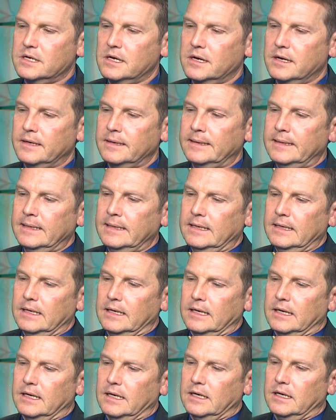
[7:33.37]
Uh,
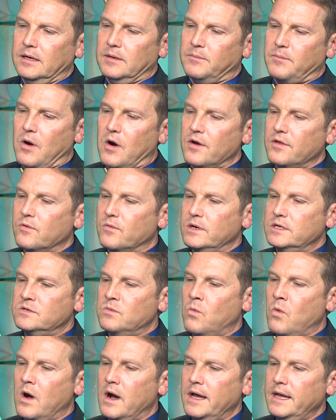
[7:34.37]
Uh, part of the
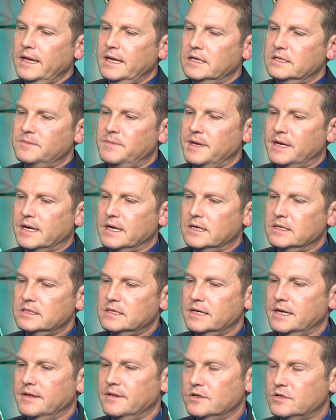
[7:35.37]
reason why is because,
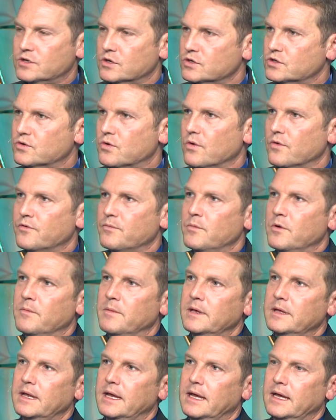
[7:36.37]
again, the church growth
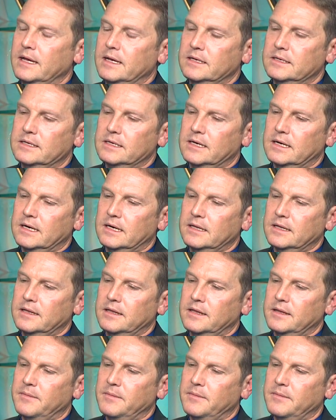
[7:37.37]
movement, and uh,